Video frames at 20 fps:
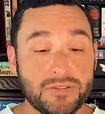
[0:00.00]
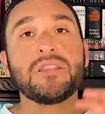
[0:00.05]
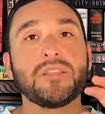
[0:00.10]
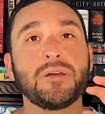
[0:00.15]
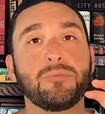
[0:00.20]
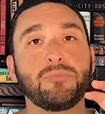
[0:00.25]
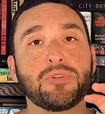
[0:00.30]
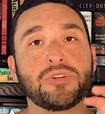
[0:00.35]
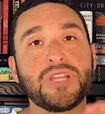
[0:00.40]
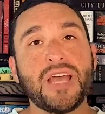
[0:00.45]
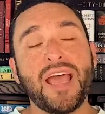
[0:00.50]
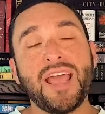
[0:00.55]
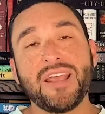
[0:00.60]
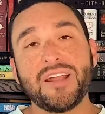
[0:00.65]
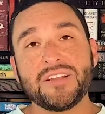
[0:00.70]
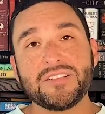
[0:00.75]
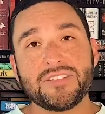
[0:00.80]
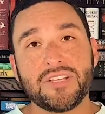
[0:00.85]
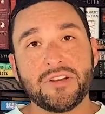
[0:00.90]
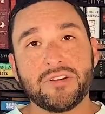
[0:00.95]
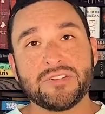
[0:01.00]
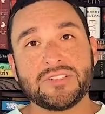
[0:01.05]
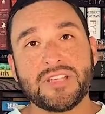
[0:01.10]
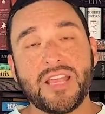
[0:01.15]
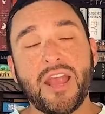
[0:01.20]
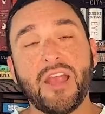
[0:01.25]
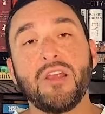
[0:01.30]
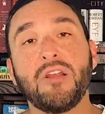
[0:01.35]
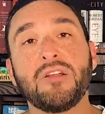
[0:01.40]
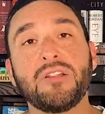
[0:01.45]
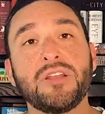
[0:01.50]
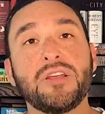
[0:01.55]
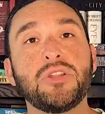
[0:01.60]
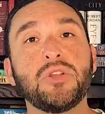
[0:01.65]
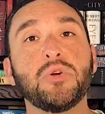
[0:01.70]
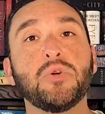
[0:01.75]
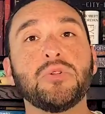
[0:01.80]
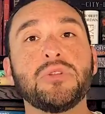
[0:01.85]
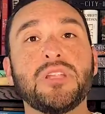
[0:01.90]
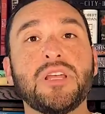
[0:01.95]
The protagonist here is Carolyn,
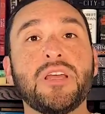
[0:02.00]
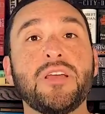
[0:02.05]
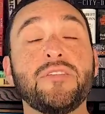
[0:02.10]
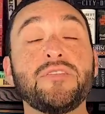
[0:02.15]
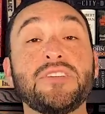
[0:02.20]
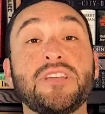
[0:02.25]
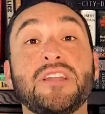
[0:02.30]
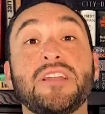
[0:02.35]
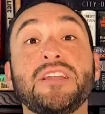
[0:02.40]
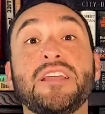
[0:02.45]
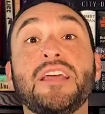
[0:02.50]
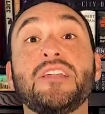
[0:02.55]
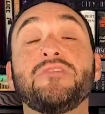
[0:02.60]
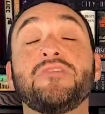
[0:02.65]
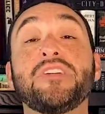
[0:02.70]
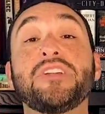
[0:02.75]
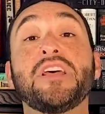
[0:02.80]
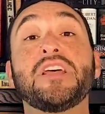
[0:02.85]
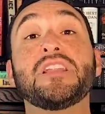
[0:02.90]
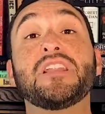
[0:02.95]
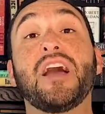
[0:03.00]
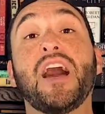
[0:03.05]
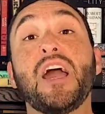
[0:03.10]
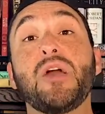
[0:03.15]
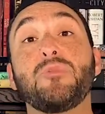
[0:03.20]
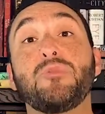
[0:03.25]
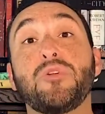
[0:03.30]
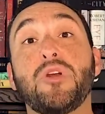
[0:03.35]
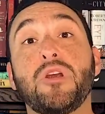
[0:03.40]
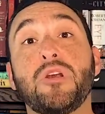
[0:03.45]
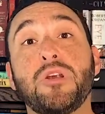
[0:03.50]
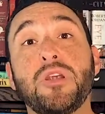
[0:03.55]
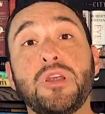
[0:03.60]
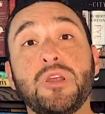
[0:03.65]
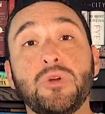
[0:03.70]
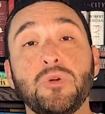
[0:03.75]
who lives in an infinite library,